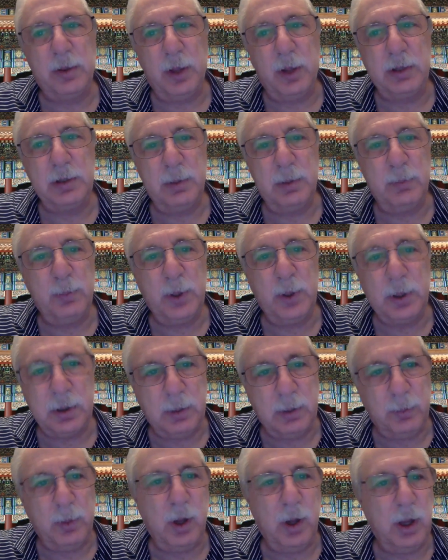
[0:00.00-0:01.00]
thought to
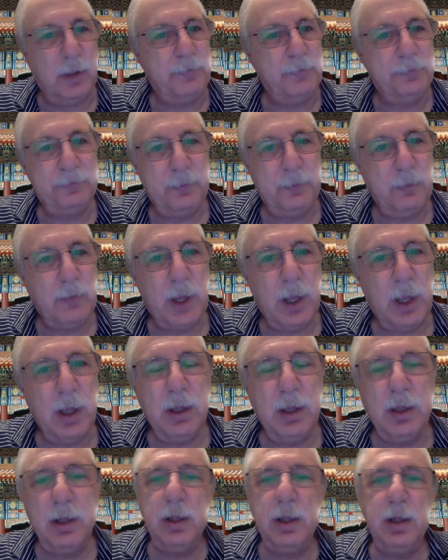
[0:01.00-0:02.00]
build upon.
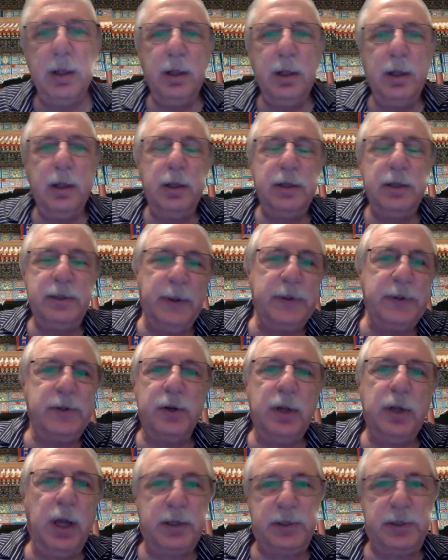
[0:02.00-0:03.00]

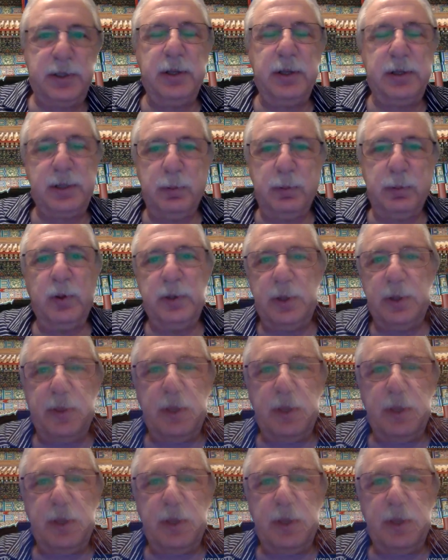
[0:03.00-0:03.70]
Spencer and Huxley explored the